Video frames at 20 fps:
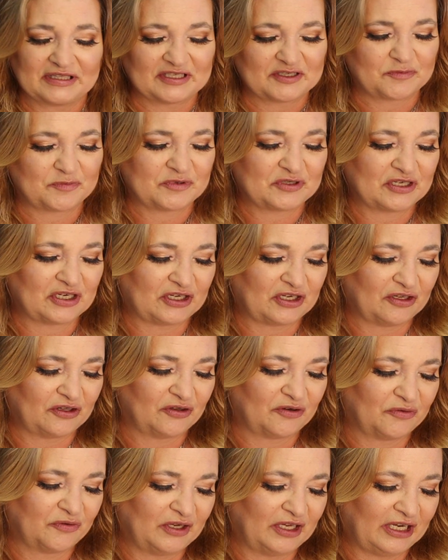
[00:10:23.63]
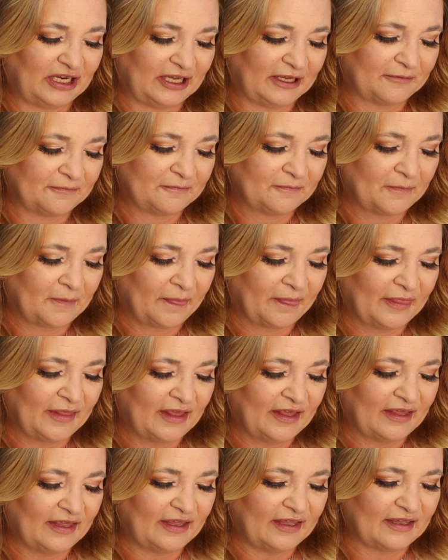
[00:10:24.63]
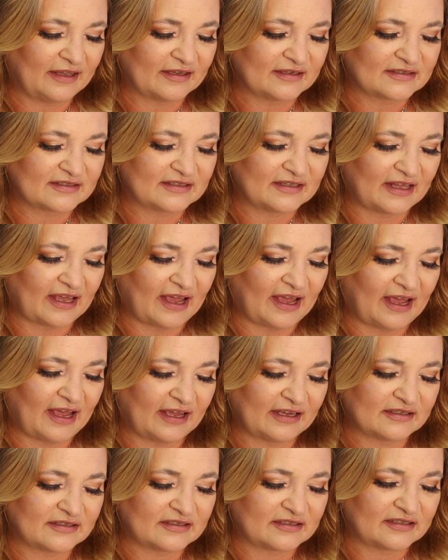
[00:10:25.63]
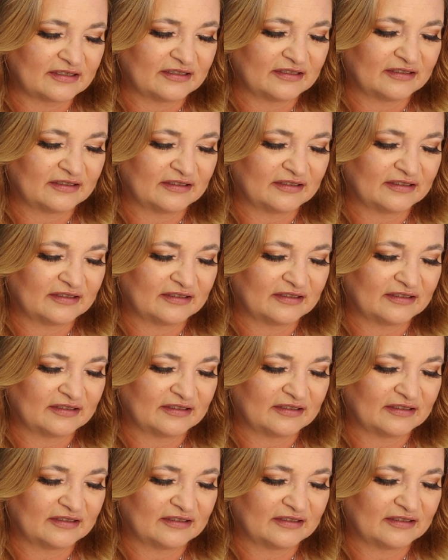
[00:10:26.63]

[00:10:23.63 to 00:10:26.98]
this particular reading is that